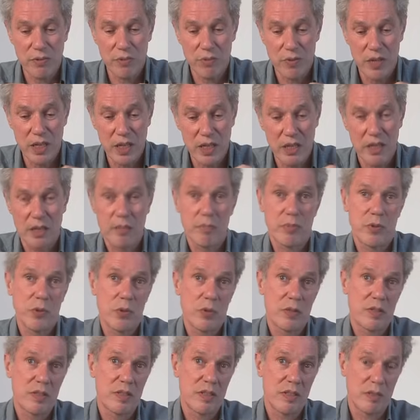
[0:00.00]
are really
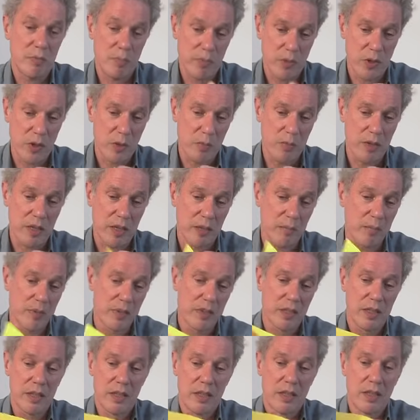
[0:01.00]
important in pop-up.
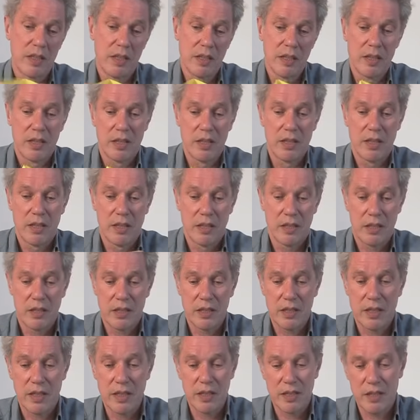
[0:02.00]

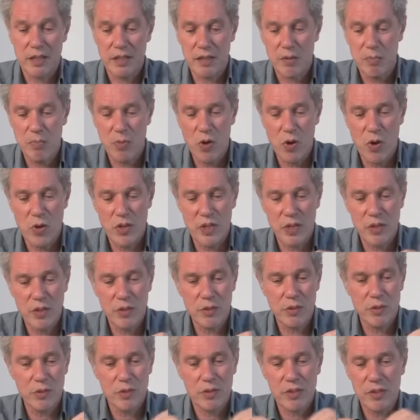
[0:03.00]
The more
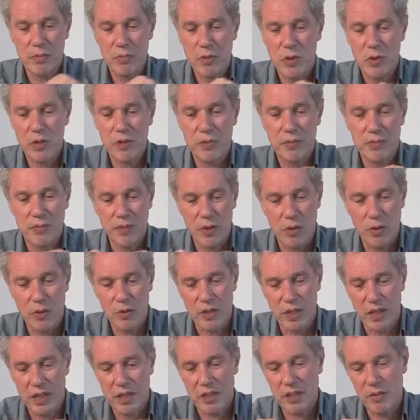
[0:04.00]
you
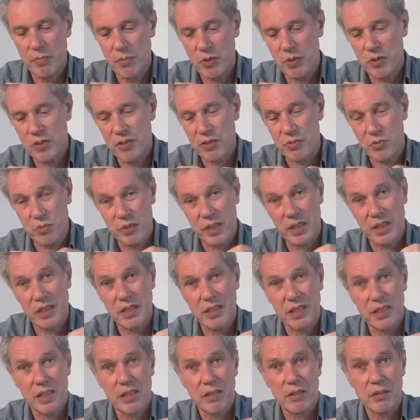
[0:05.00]
fold it, the more
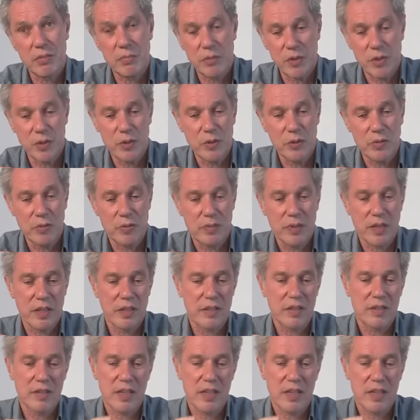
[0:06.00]
sweetly it'll move.